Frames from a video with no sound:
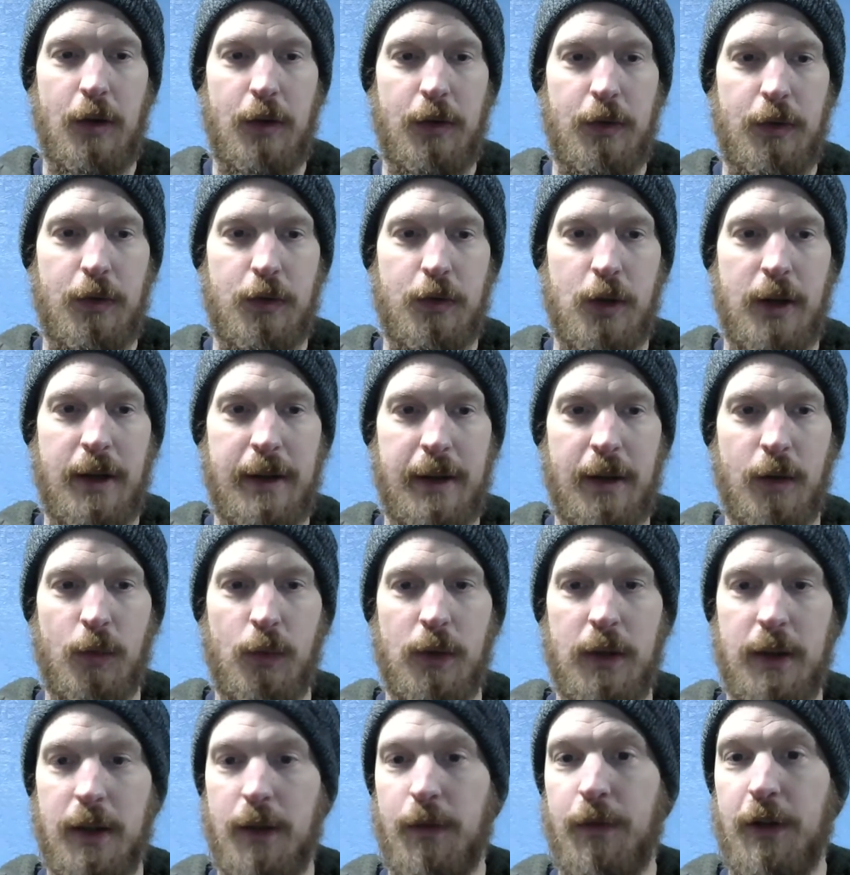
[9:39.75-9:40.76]
try and get
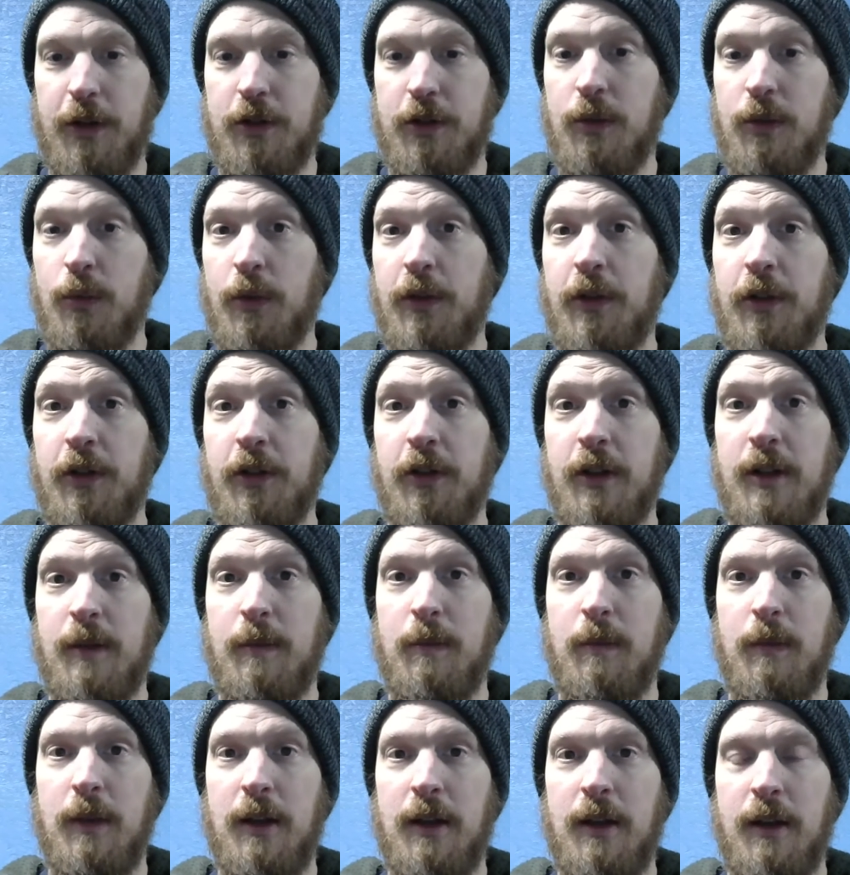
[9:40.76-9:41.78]
really efficient with your sleep.
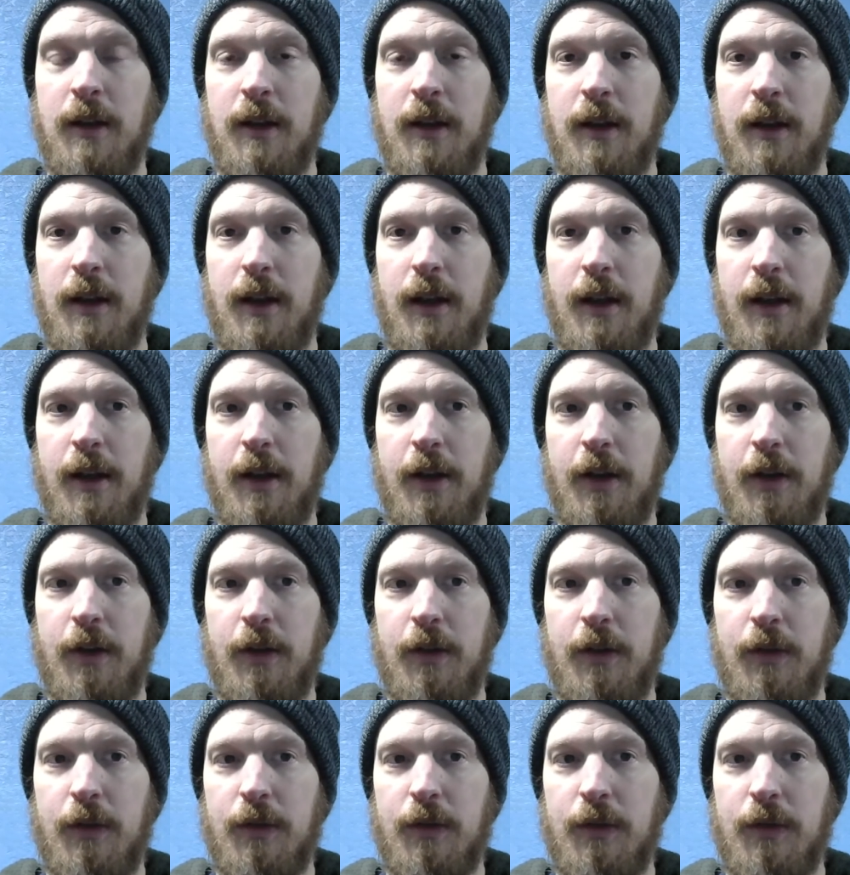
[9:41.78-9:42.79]

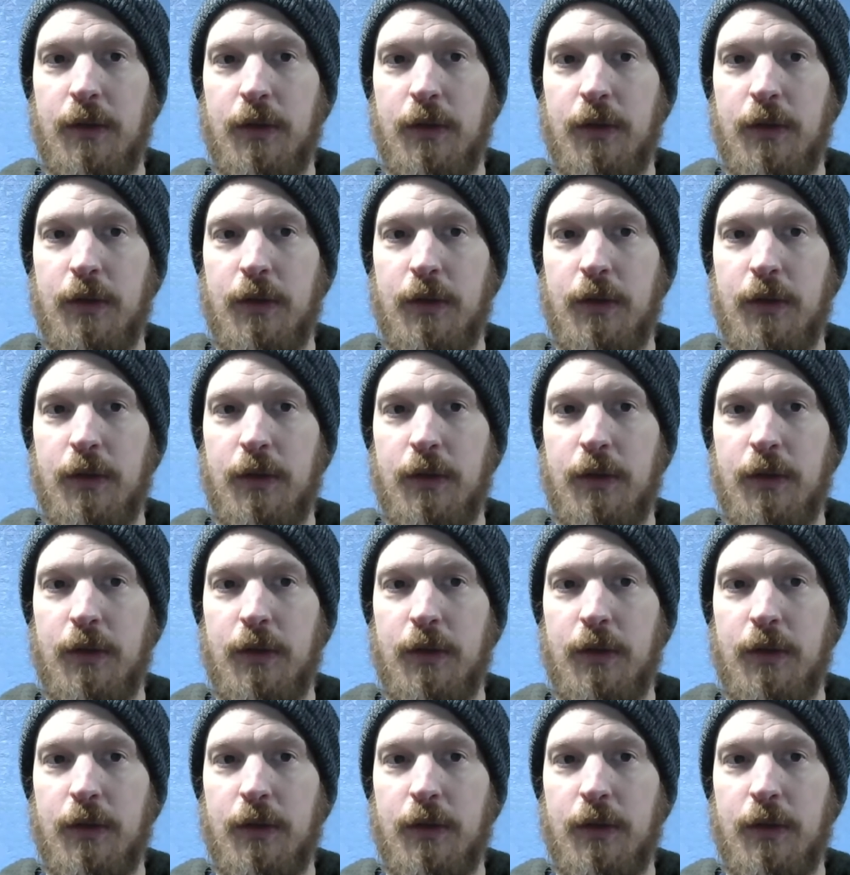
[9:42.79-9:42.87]
And